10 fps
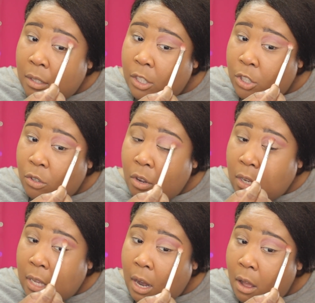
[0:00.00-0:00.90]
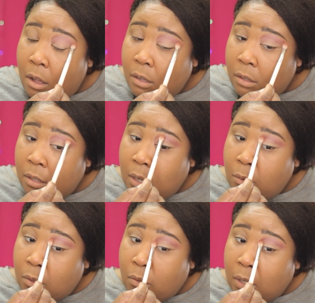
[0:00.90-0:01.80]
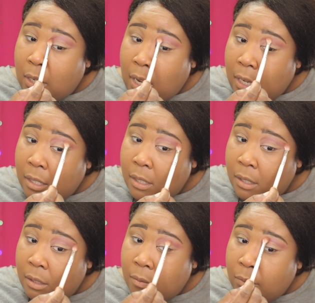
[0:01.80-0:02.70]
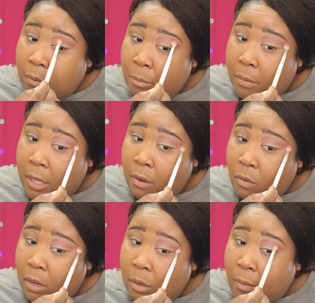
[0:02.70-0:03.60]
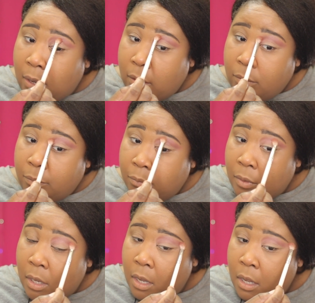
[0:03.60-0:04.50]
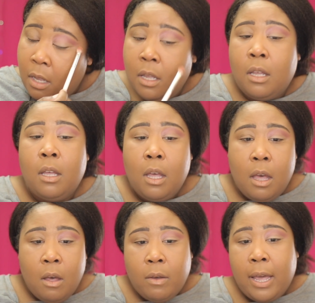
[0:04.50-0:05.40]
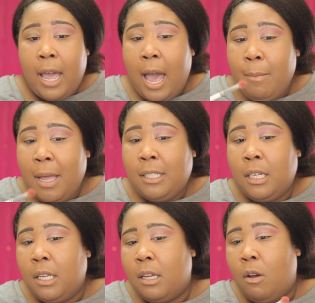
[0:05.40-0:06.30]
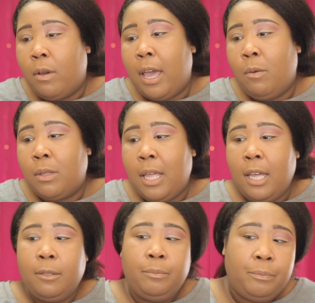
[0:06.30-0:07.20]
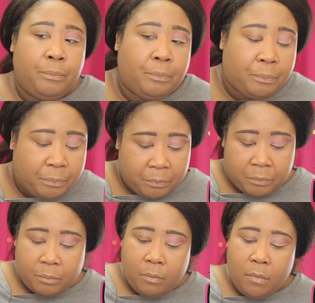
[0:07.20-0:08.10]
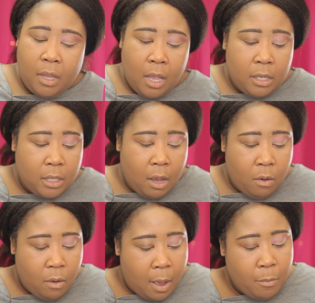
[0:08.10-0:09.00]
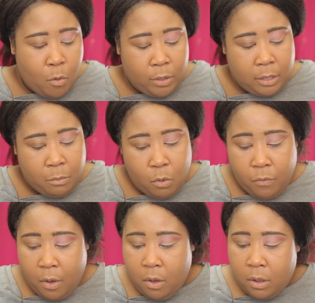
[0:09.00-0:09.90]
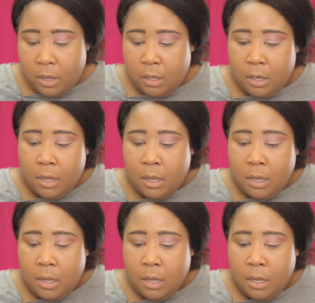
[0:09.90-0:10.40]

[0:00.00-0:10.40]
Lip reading: struggle at all. It was really nice. Blended really well. Okay, I'm actually okay with that. So I'm going to move on